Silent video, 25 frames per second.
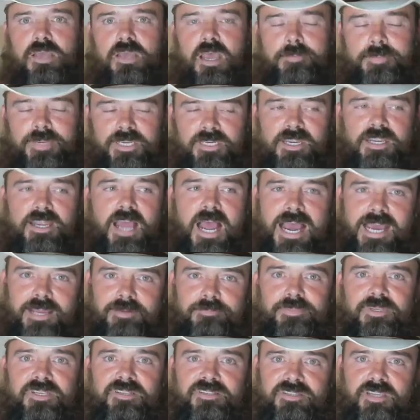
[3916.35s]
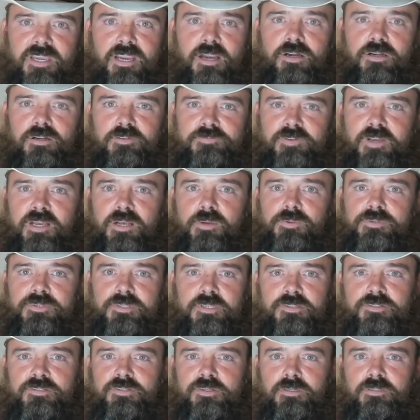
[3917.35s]
I mean, I'd be scared if I was
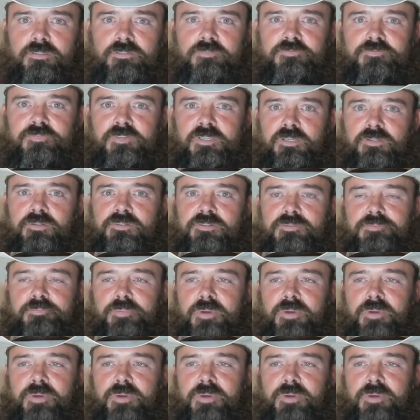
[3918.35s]
in certain fields,